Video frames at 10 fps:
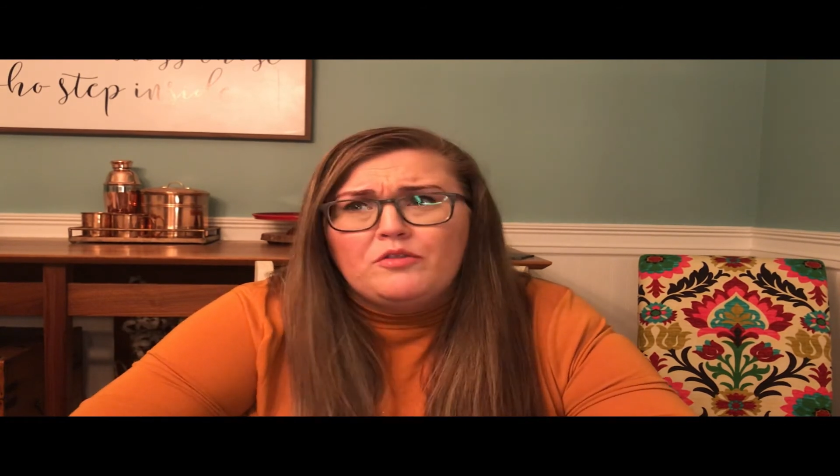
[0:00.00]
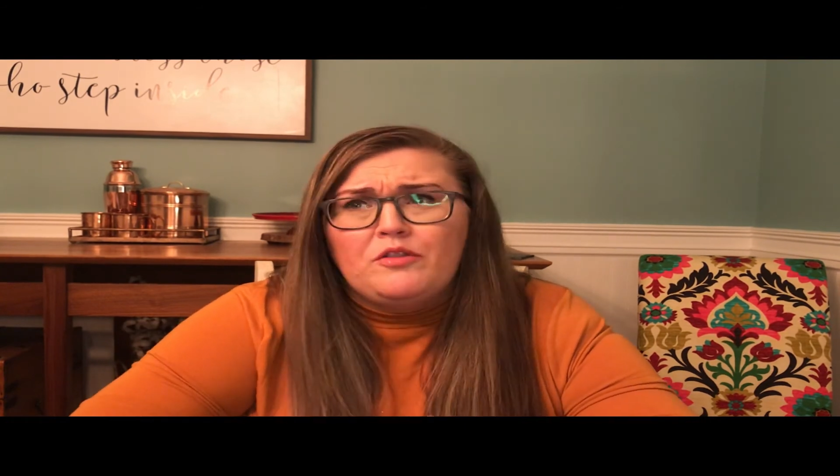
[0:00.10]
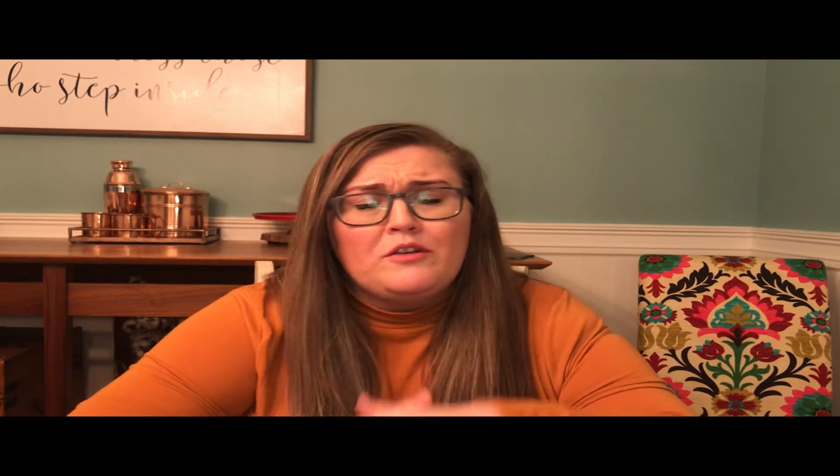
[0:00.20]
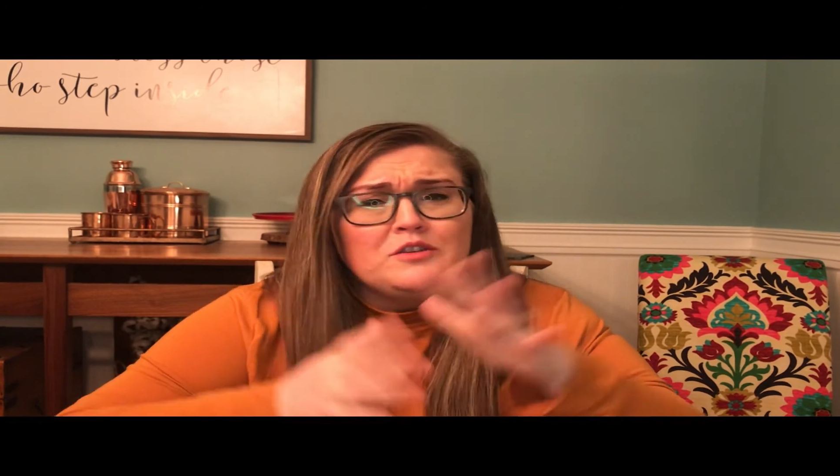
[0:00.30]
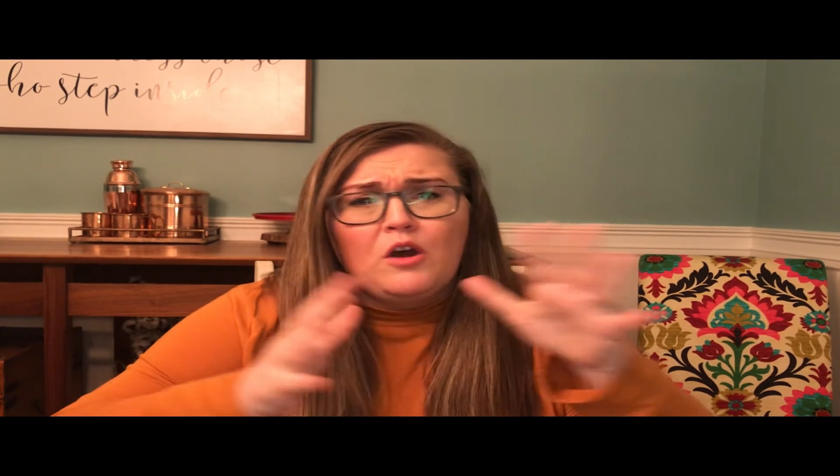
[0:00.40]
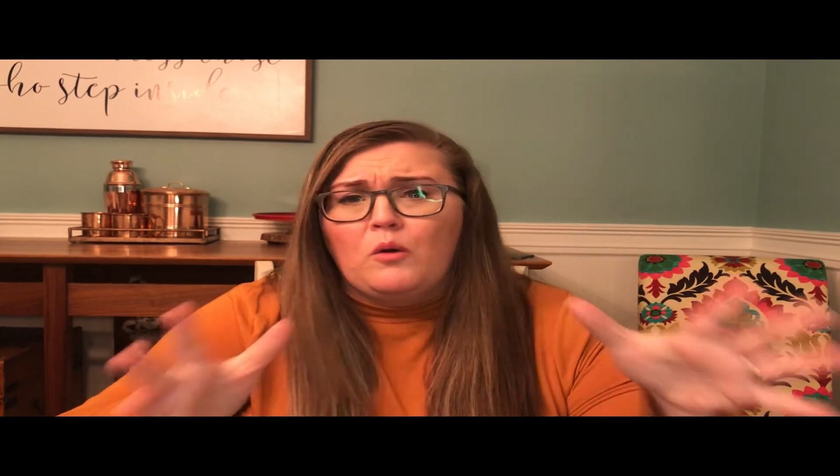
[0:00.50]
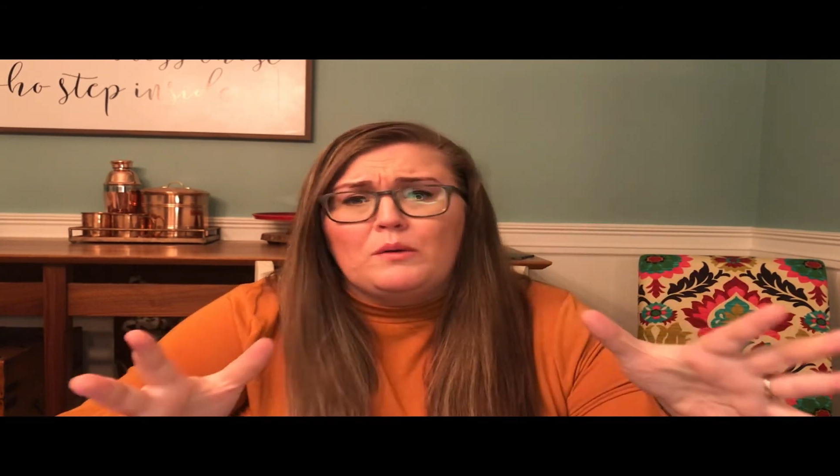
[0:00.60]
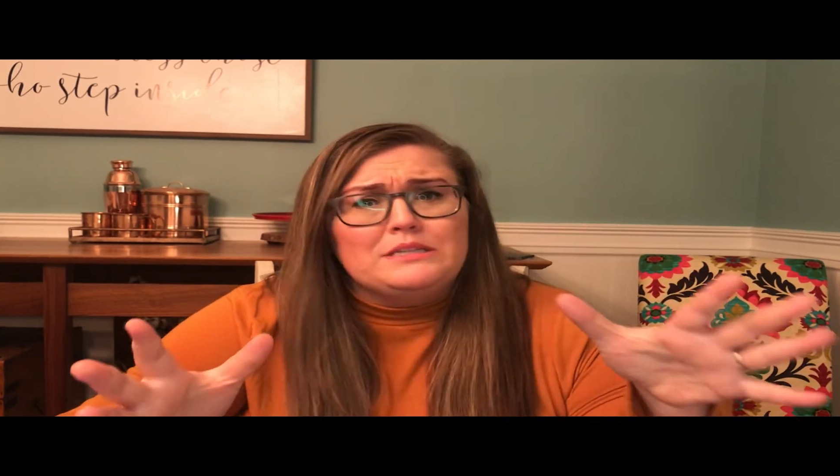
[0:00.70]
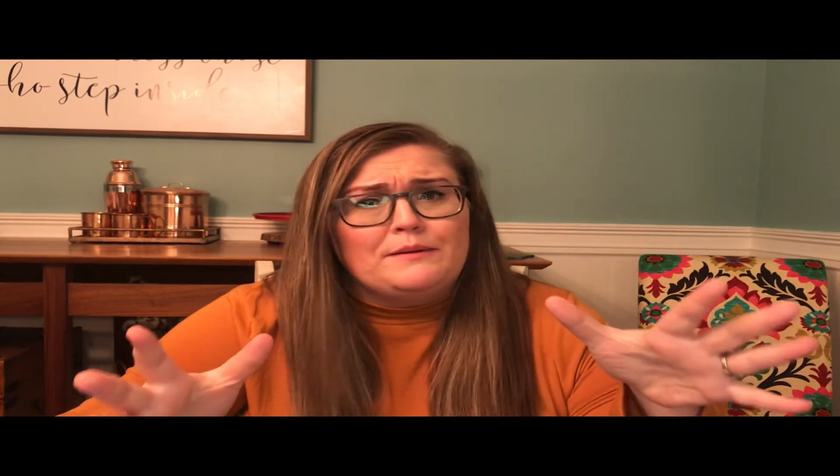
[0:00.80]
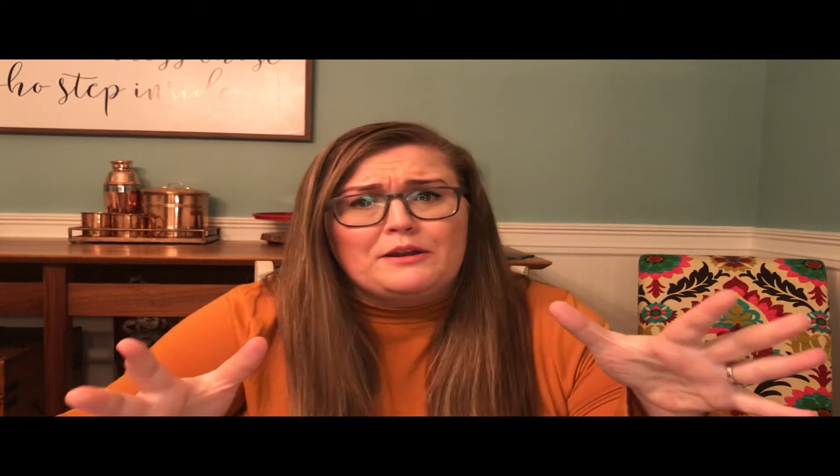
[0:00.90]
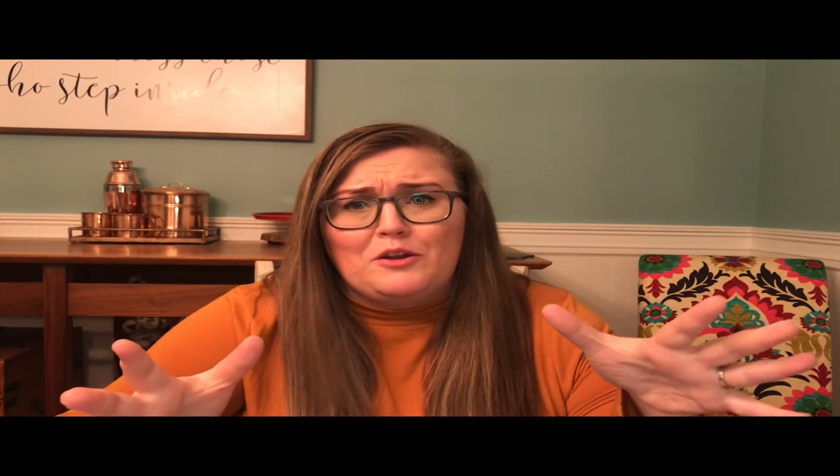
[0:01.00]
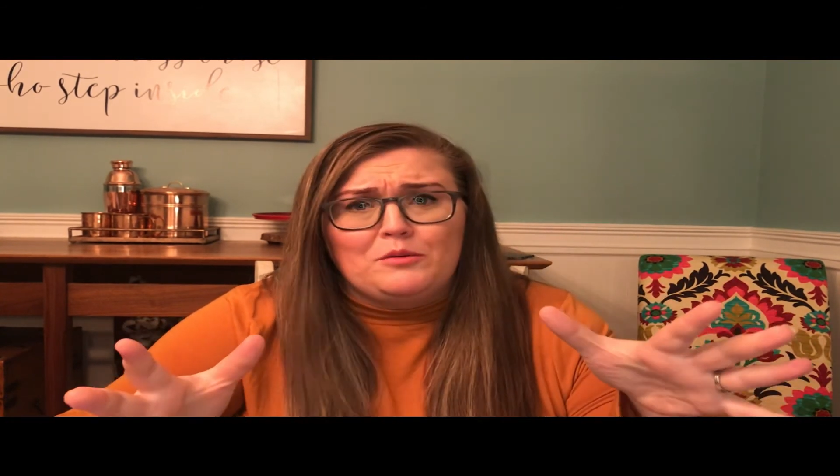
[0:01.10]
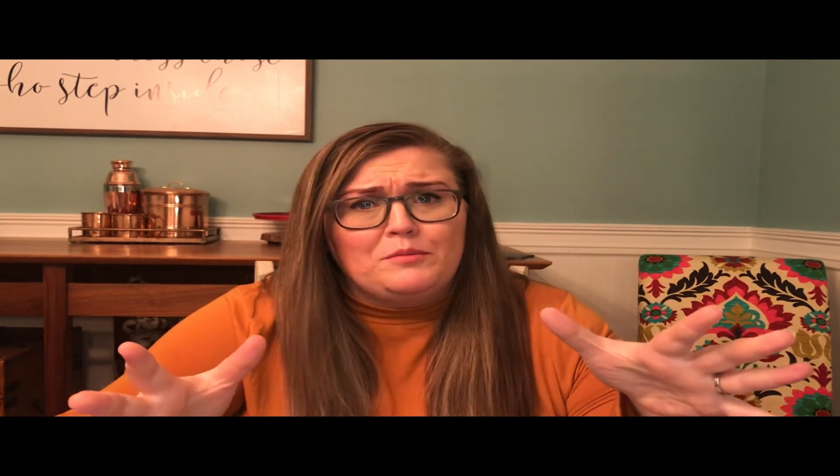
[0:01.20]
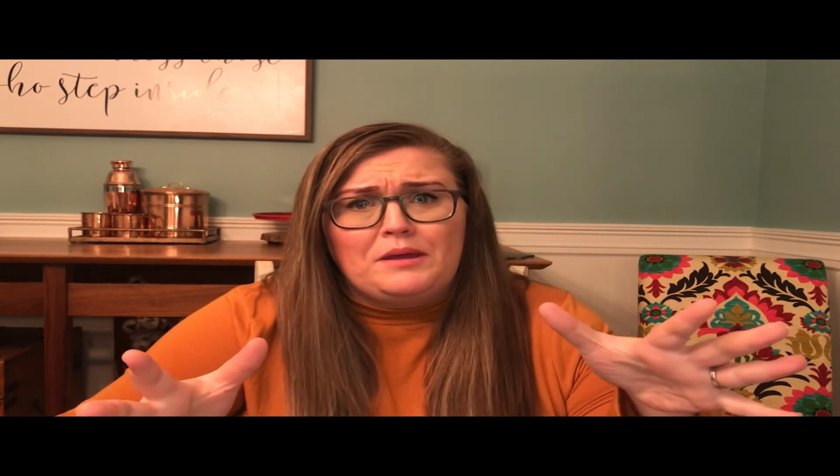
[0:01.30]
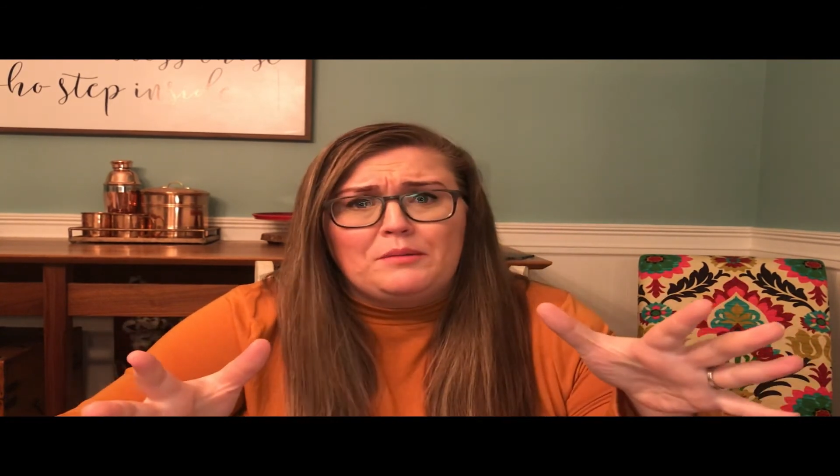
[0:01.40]
There's always been a
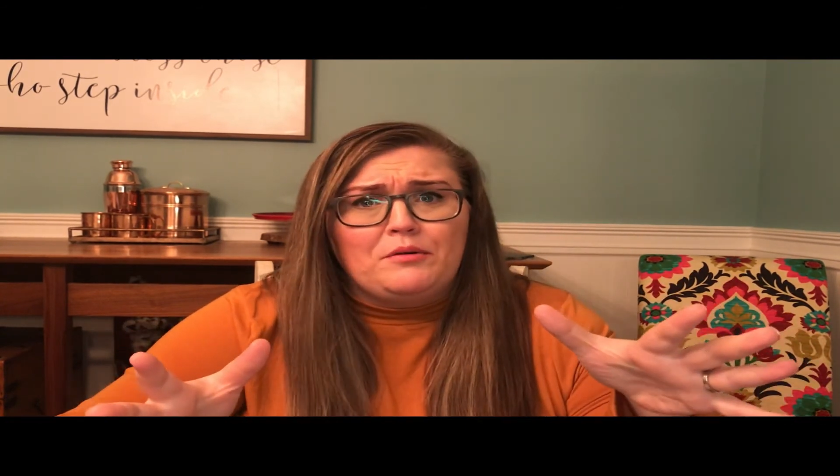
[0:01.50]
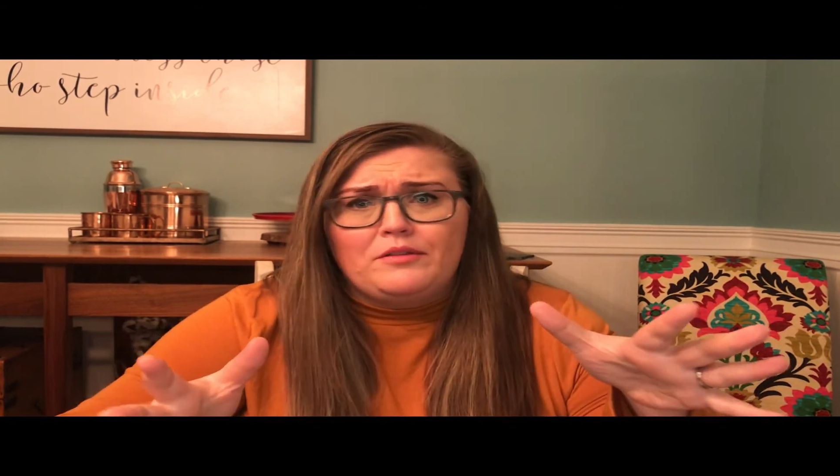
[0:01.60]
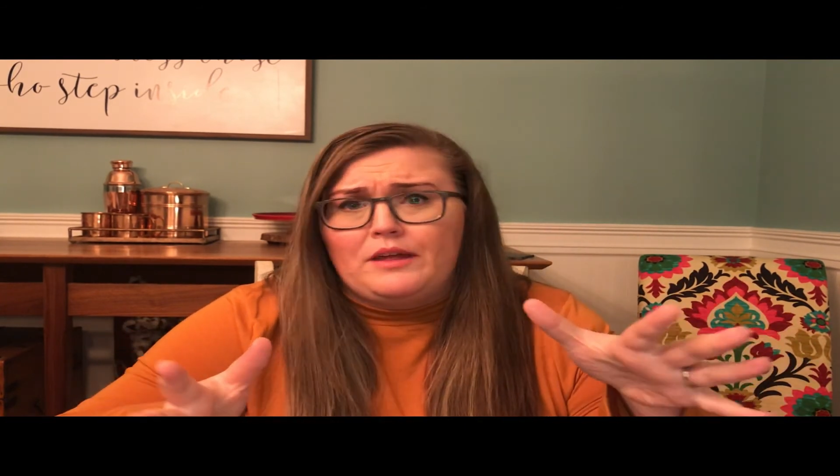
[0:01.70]
group of people